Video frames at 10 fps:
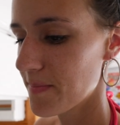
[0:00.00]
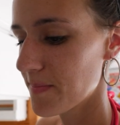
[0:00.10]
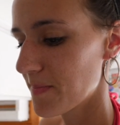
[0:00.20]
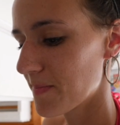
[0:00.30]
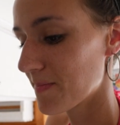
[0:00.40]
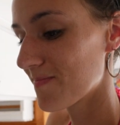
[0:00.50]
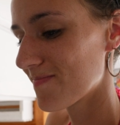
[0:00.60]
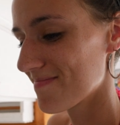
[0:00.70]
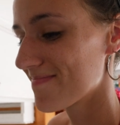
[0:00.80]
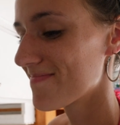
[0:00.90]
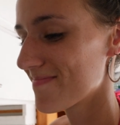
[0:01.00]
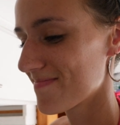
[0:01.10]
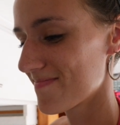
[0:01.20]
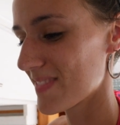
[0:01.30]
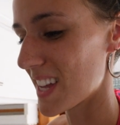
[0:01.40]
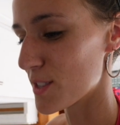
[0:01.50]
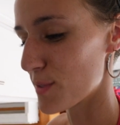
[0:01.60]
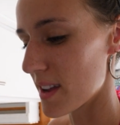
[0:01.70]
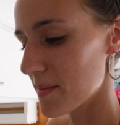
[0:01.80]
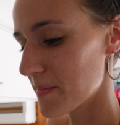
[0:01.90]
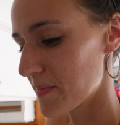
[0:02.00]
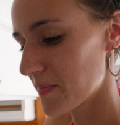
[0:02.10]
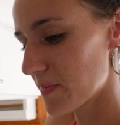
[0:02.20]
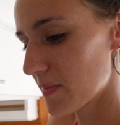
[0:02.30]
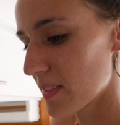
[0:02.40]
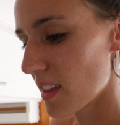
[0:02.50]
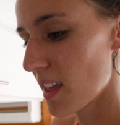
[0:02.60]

Oh, you like your avocados crunchy, huh? That's right. Mm.